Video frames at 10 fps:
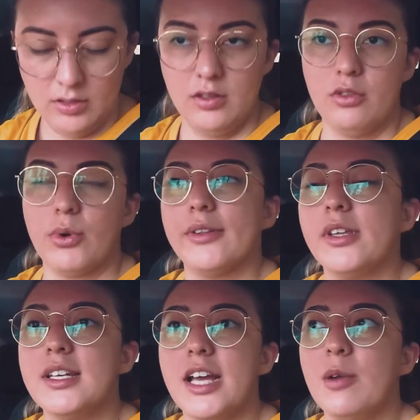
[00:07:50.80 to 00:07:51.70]
Throughout the
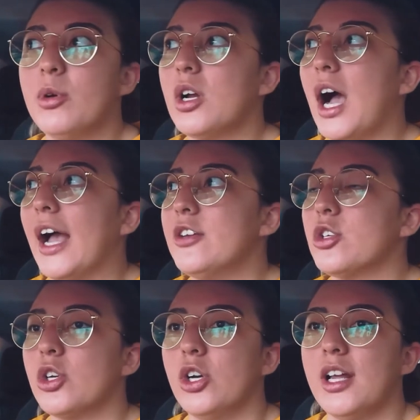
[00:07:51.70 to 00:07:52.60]
entire book, I
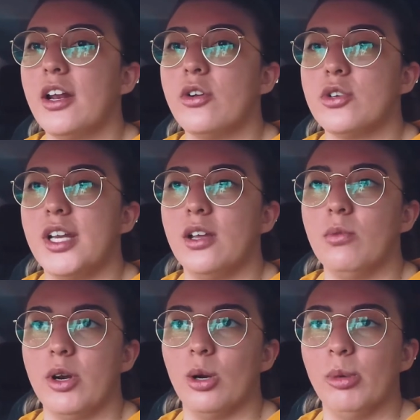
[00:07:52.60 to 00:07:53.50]
just could not understand
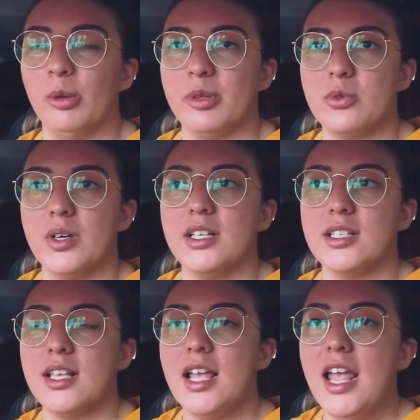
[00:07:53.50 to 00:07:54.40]
what her purpose
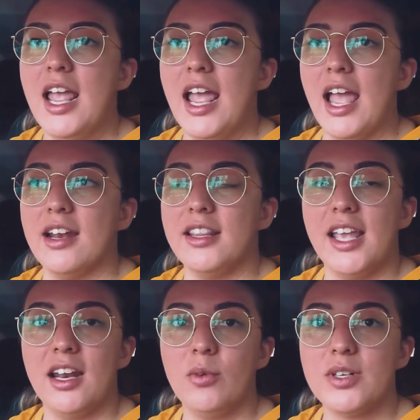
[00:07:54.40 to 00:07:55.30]
was. And in the
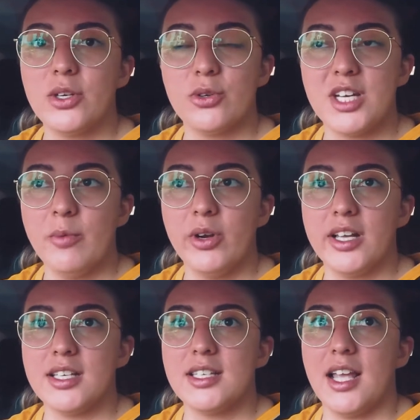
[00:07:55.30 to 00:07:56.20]
end, it was her
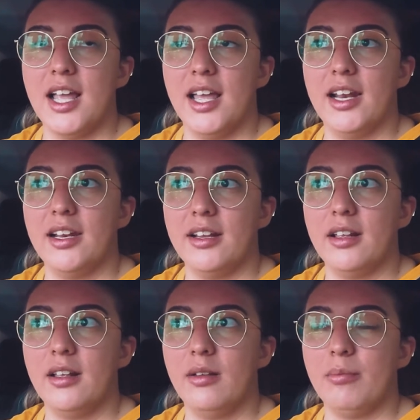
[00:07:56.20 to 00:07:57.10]
stubbornness. And
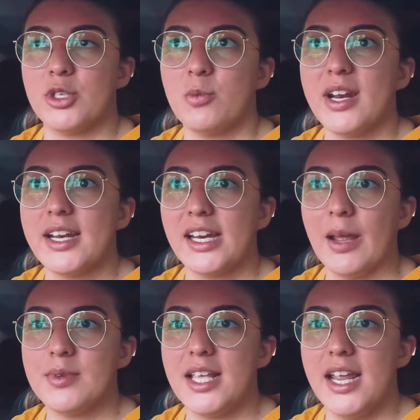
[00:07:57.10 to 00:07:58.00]
Mr. Benedict
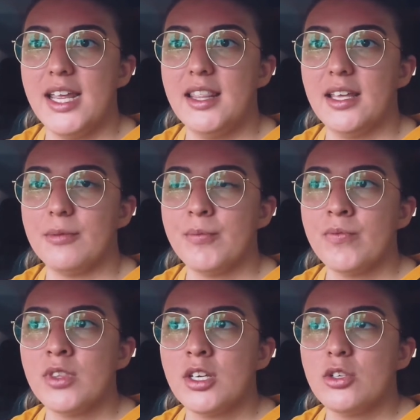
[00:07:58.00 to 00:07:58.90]
kept saying that
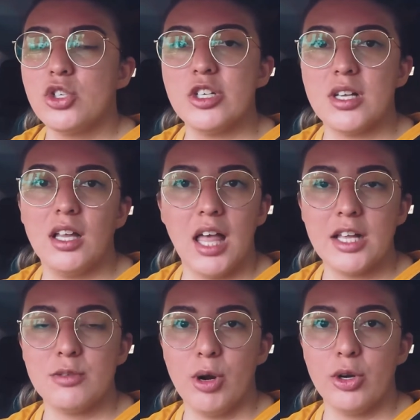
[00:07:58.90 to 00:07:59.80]
she's a
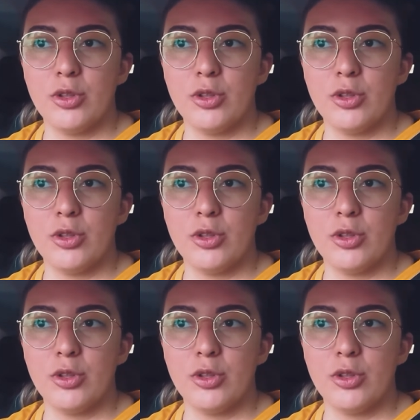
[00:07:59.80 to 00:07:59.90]
lot smarter